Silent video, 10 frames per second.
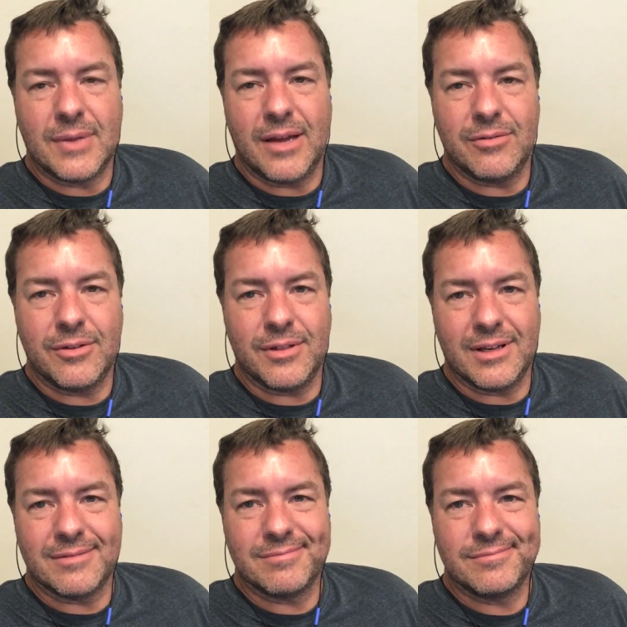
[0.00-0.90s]

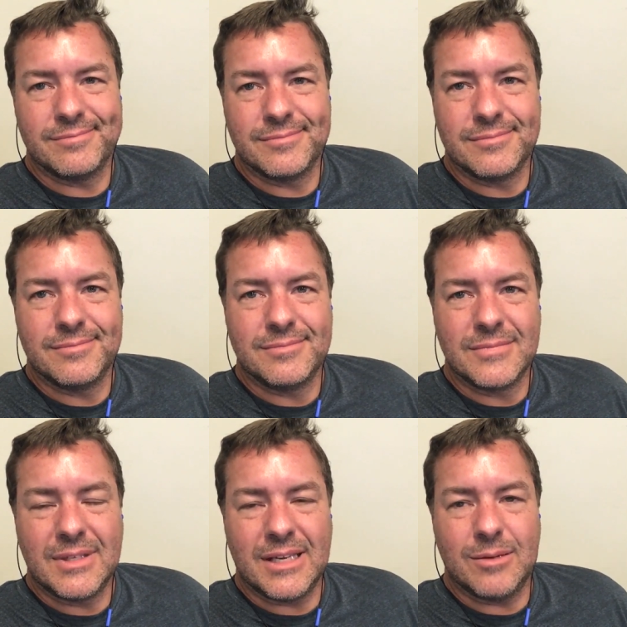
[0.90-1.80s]
everything
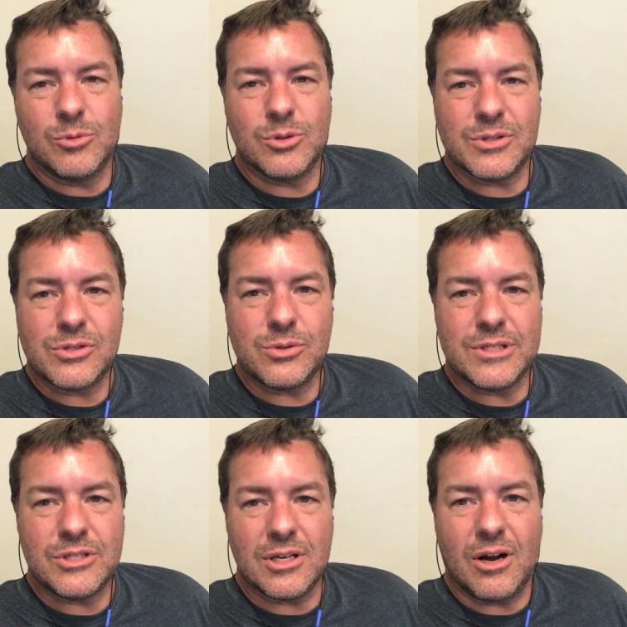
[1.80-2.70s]
came to a
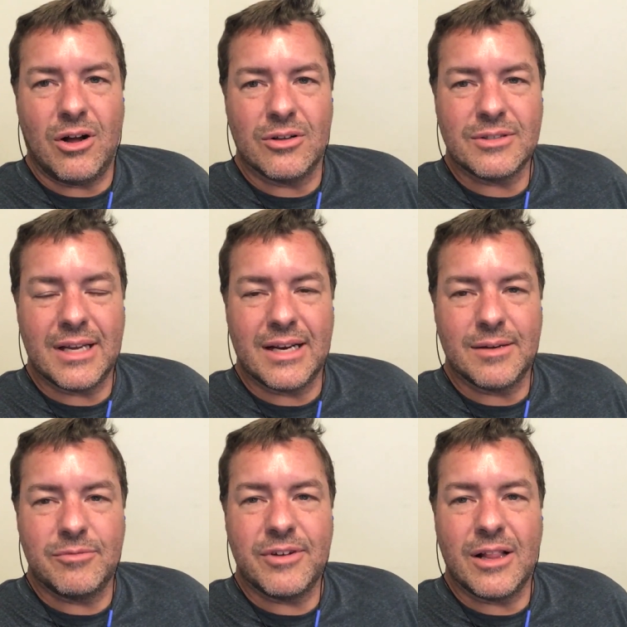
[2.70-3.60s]
screeching halt and I
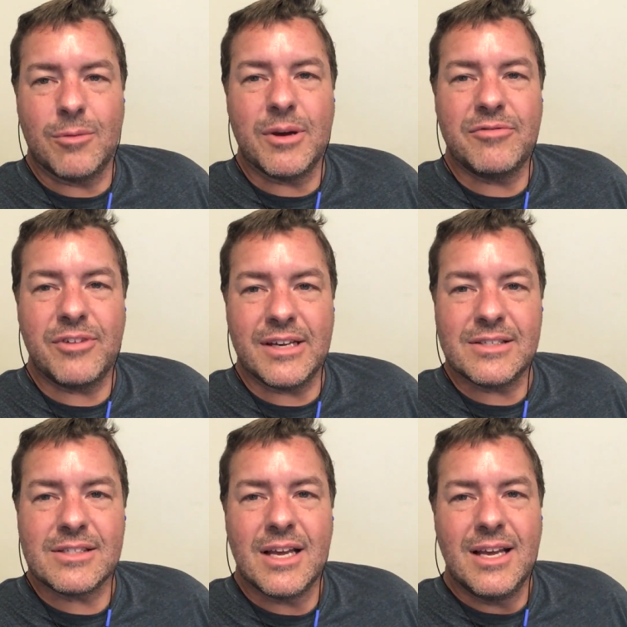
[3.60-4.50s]
fell on my
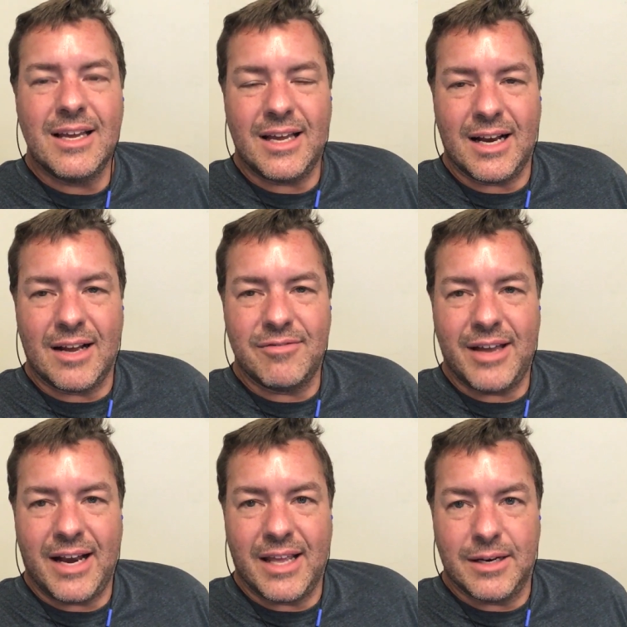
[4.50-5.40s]
face and I got
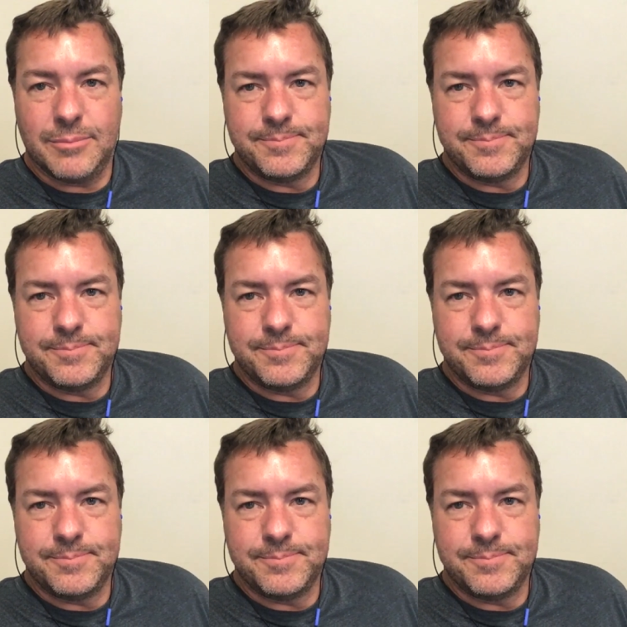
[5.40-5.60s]
fat again.